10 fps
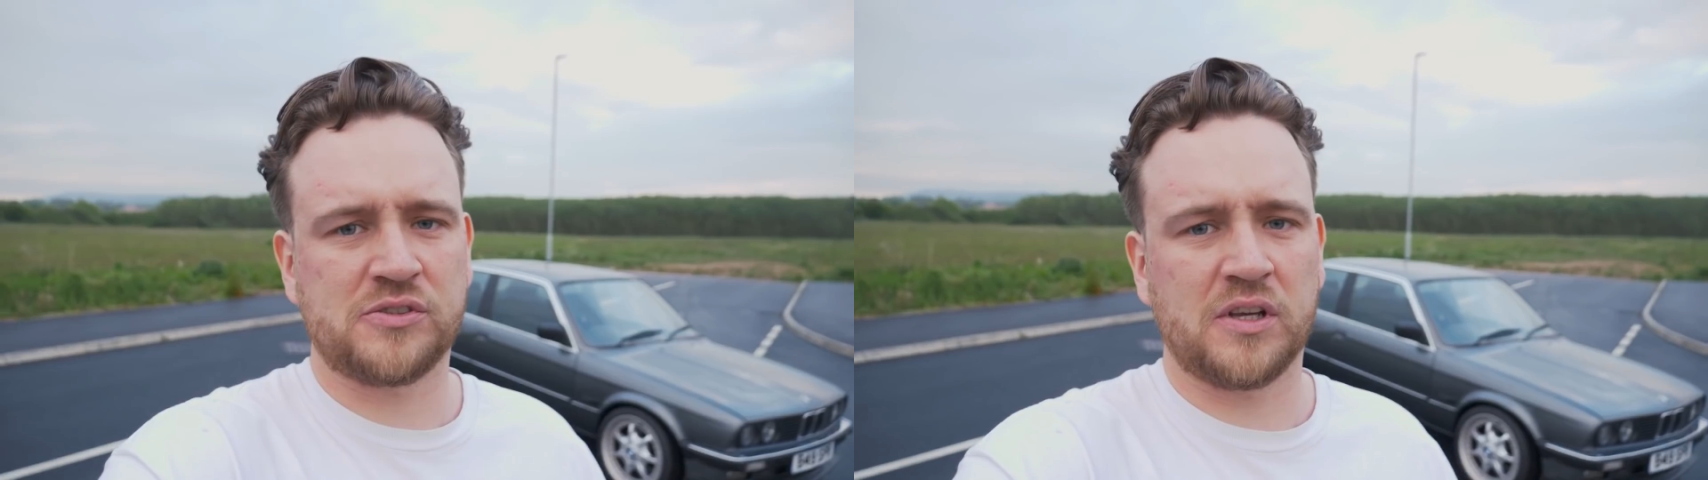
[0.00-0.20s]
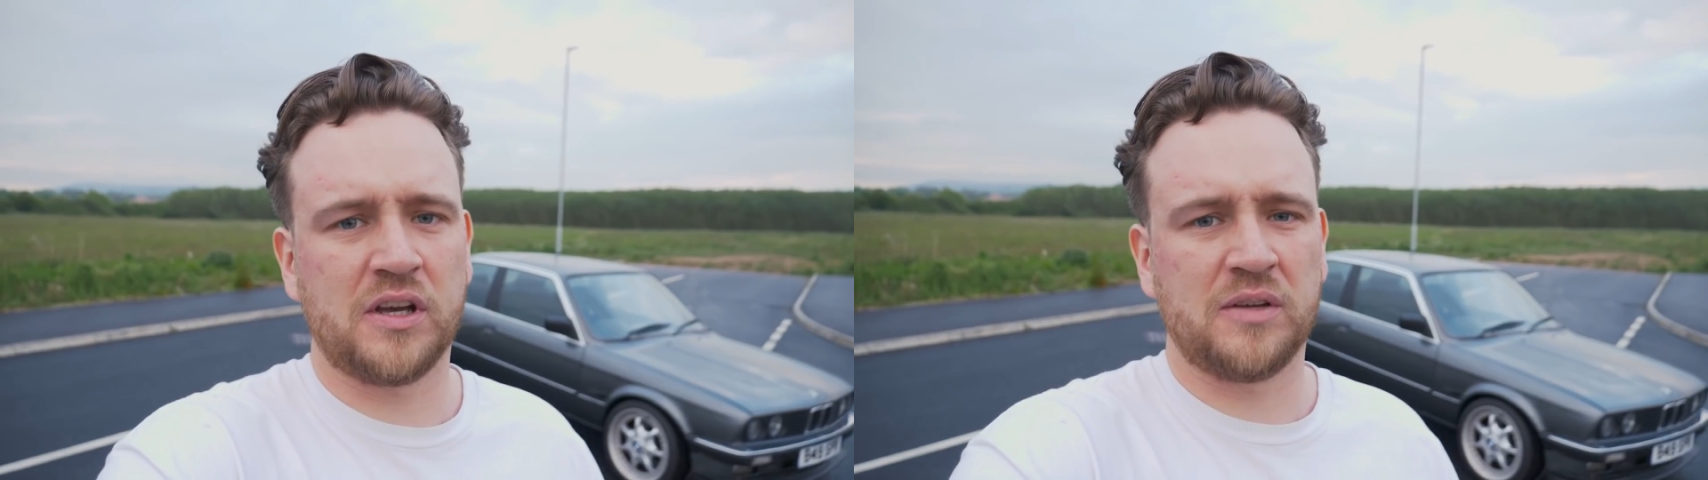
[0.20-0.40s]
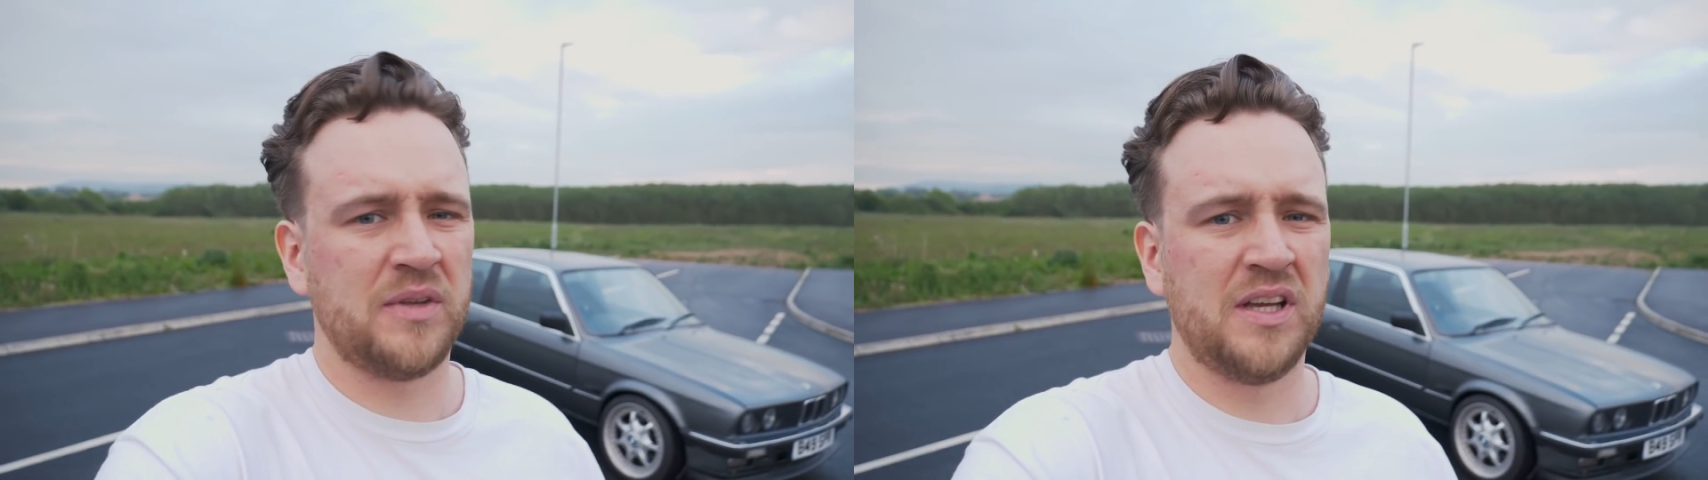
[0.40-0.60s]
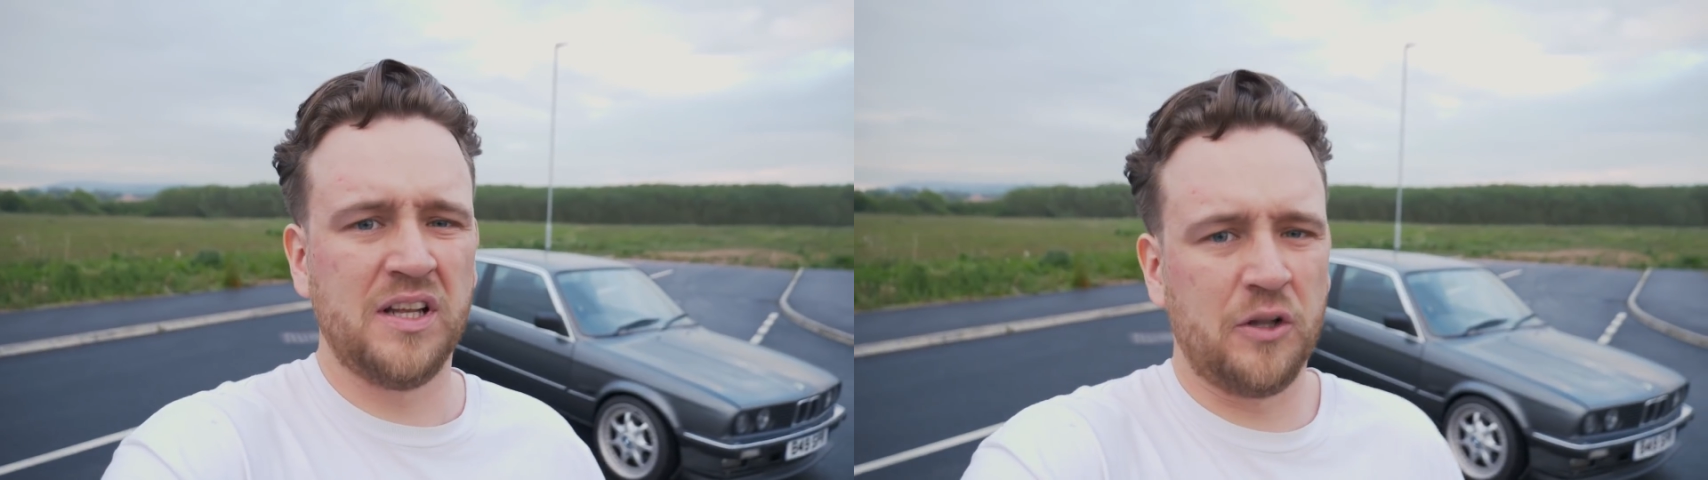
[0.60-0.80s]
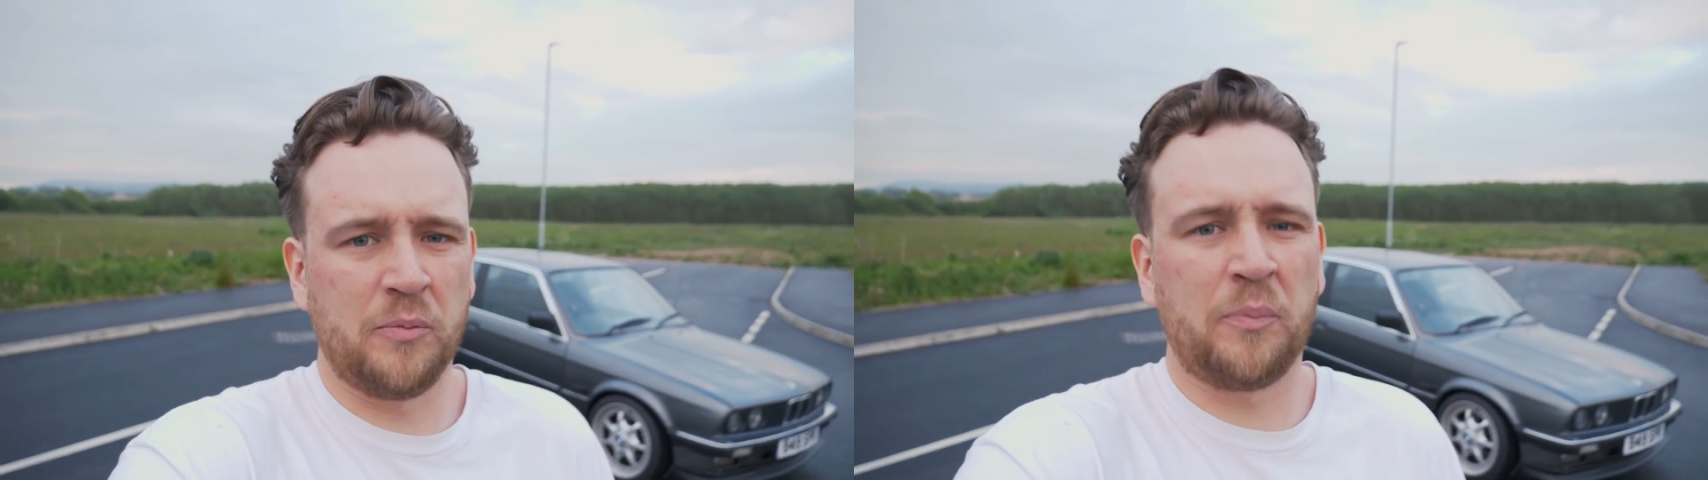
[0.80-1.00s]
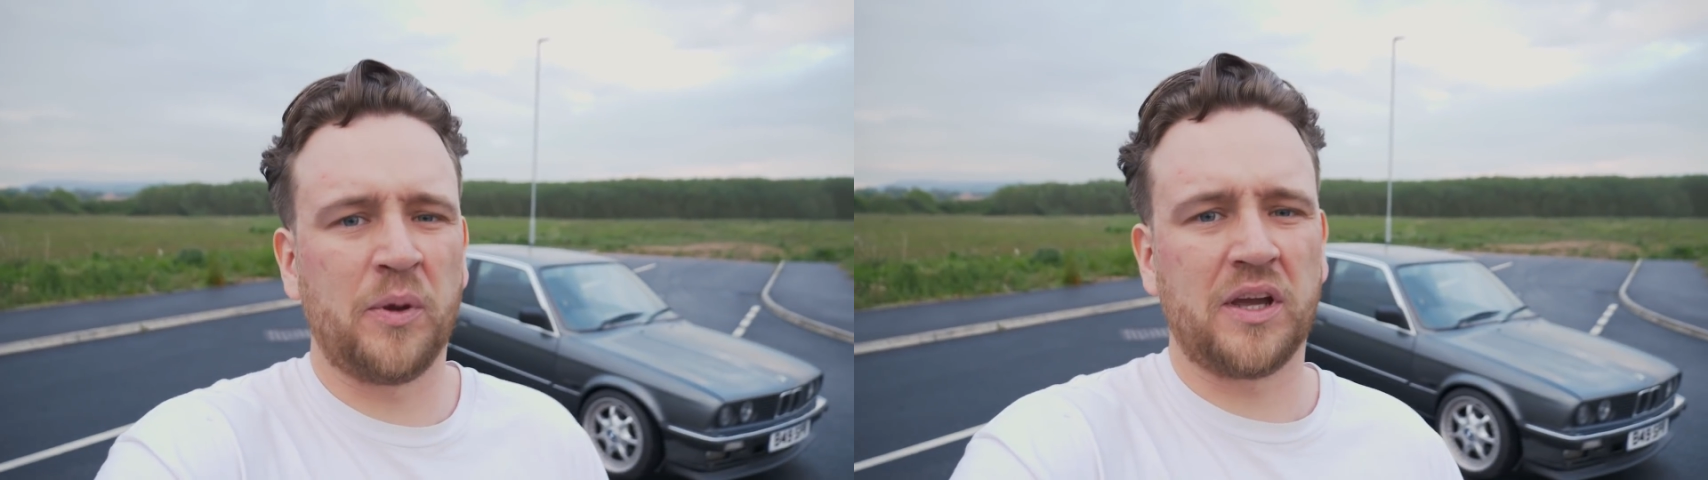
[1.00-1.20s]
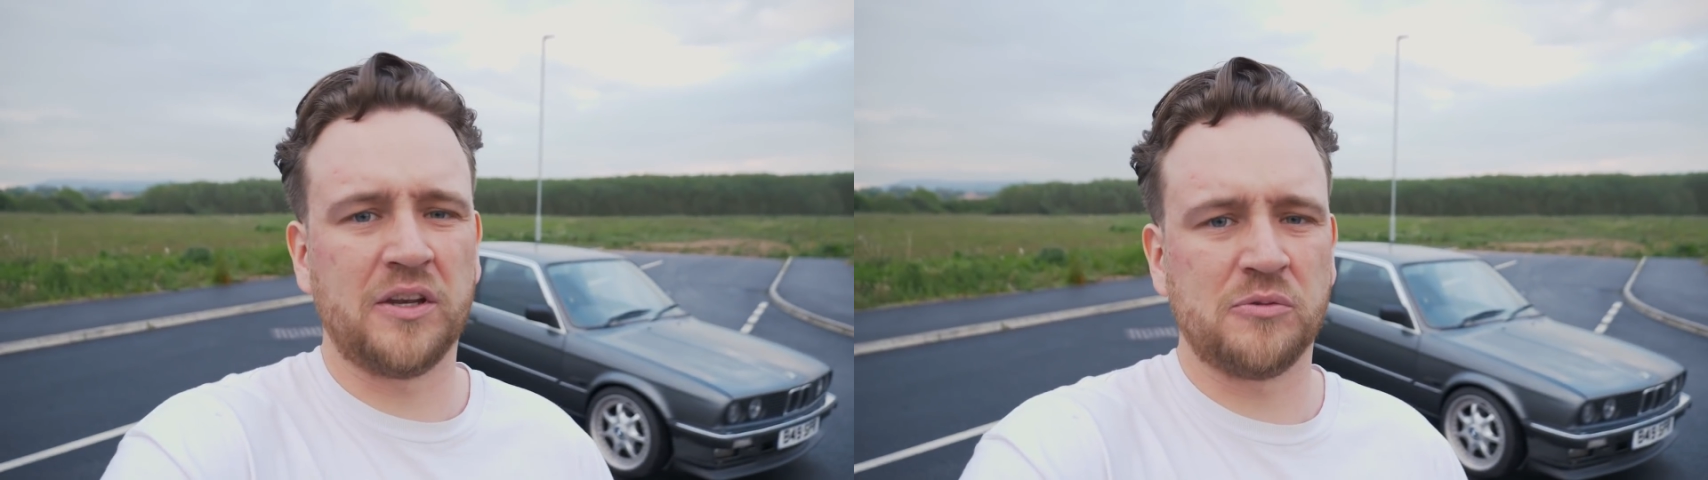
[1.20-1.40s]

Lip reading: a little bit big and it